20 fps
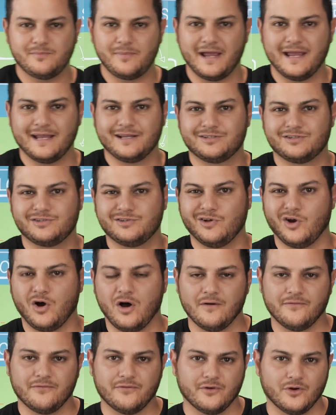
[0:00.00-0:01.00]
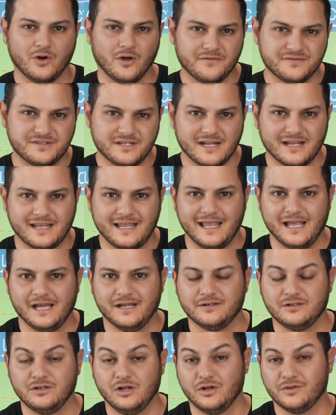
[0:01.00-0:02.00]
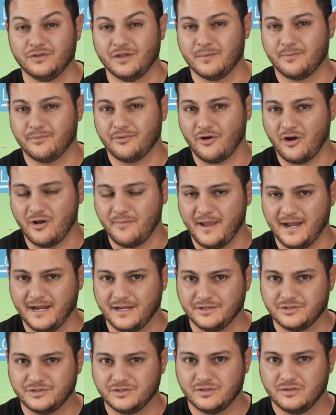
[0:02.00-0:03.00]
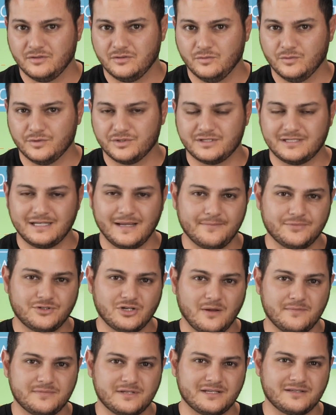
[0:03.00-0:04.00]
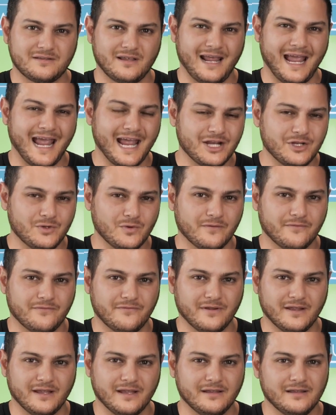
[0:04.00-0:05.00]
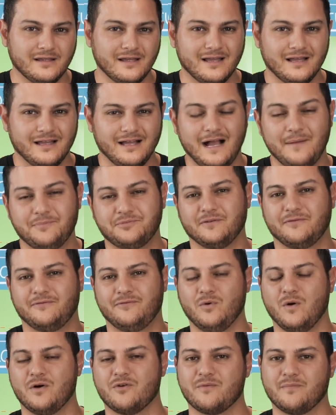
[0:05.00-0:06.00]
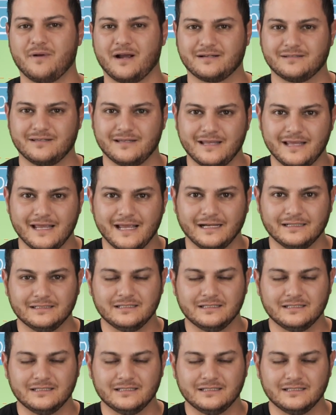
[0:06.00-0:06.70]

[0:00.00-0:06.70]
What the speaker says: banks offer an offset account on their Pro package, which sometimes has an annual fee up to $400 a year.